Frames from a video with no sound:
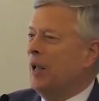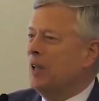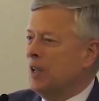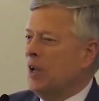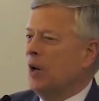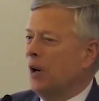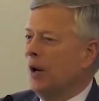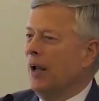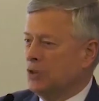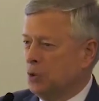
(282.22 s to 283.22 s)

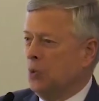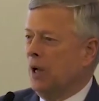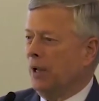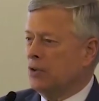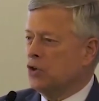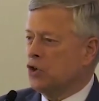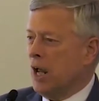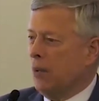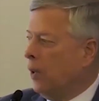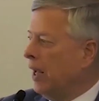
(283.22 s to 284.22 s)
here, as well as
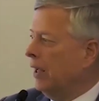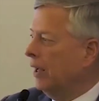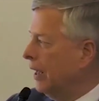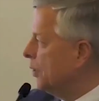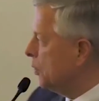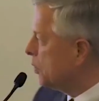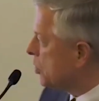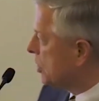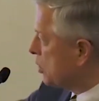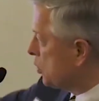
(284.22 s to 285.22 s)
Jake Wheatley,
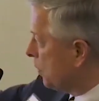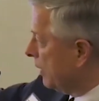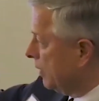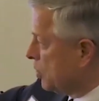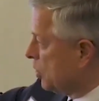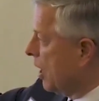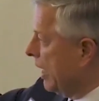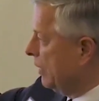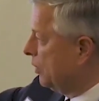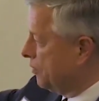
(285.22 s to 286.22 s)
whose district is
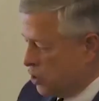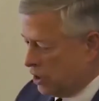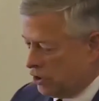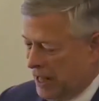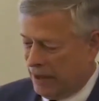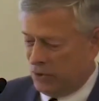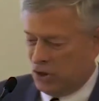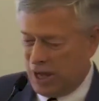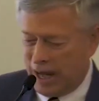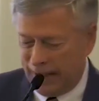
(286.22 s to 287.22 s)
kind of just
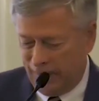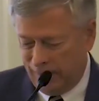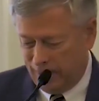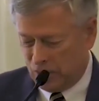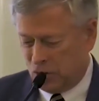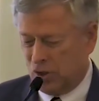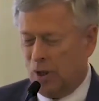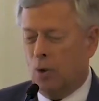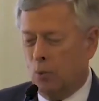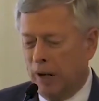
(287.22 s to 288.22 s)
outside this
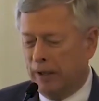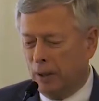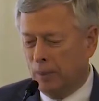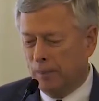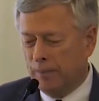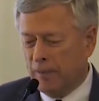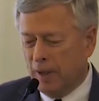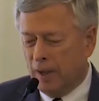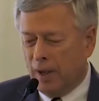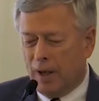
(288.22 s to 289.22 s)
window.
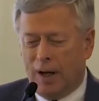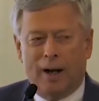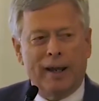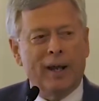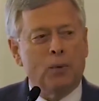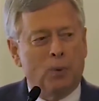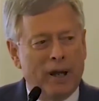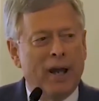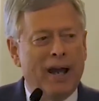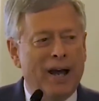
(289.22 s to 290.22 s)
And we
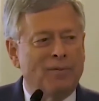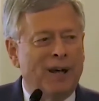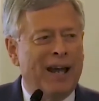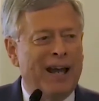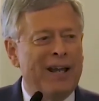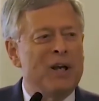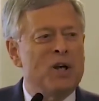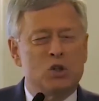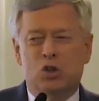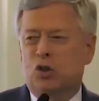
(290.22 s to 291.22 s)
have a
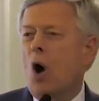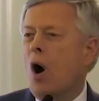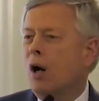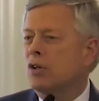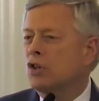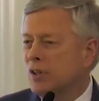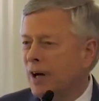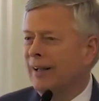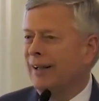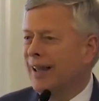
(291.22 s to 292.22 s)

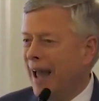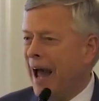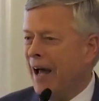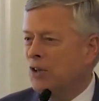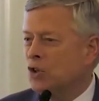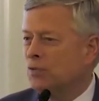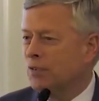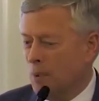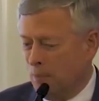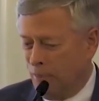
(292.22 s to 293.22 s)
star-studded cast
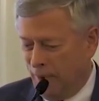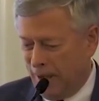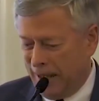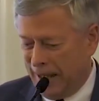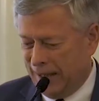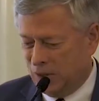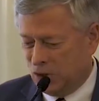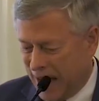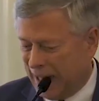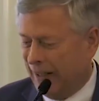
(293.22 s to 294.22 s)
from the
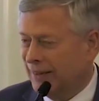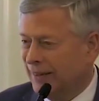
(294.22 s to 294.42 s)
Senate.